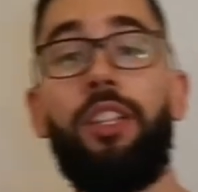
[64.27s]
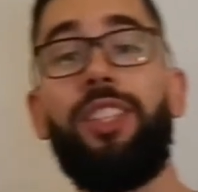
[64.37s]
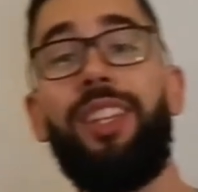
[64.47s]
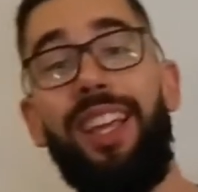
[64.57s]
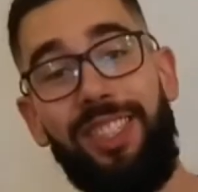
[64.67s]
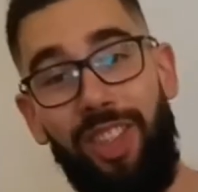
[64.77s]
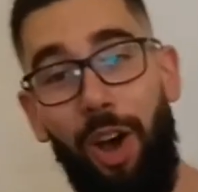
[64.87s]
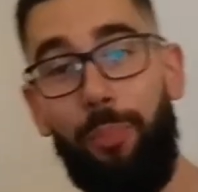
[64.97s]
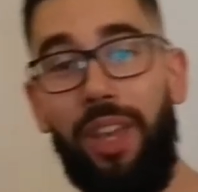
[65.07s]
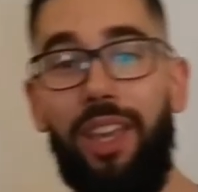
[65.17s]
today's
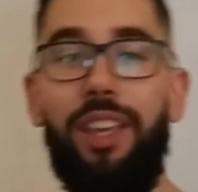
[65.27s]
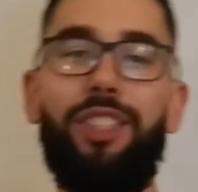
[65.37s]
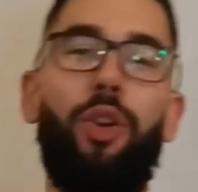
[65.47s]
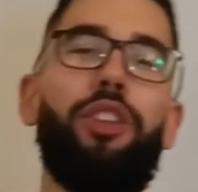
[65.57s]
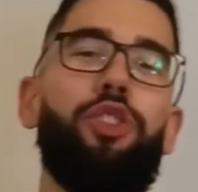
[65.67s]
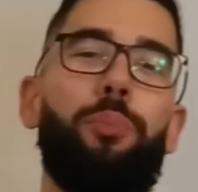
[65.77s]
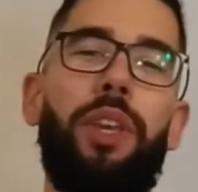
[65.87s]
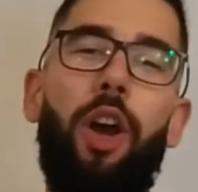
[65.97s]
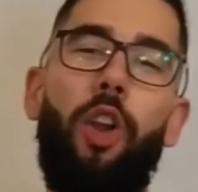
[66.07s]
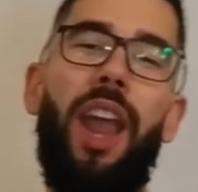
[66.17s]
topic is going to
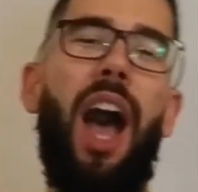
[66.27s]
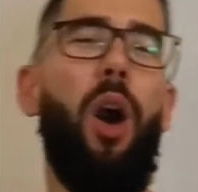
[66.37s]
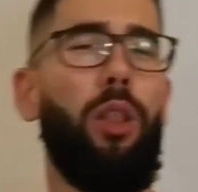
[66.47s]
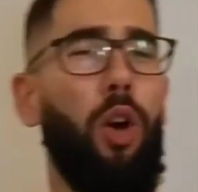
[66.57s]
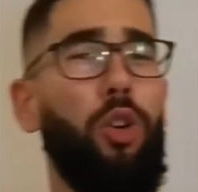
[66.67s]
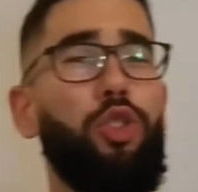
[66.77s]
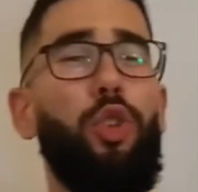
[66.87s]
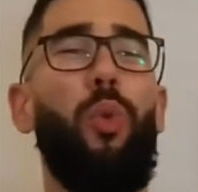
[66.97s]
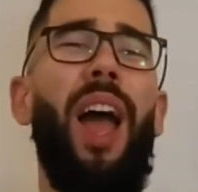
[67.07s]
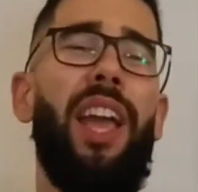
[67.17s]
be on how long do
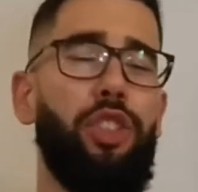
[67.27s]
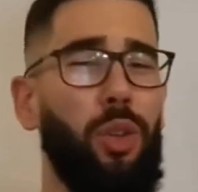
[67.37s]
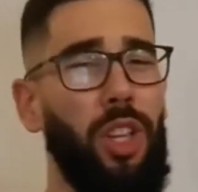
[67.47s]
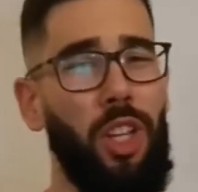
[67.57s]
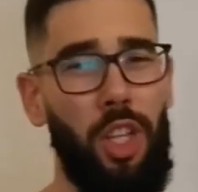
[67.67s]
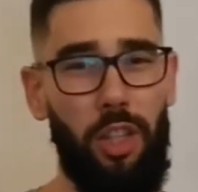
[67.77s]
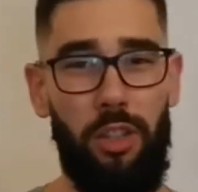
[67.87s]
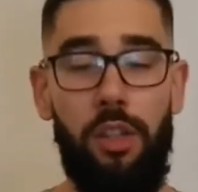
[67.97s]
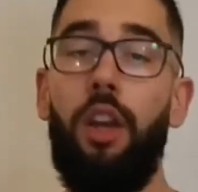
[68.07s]
you actually need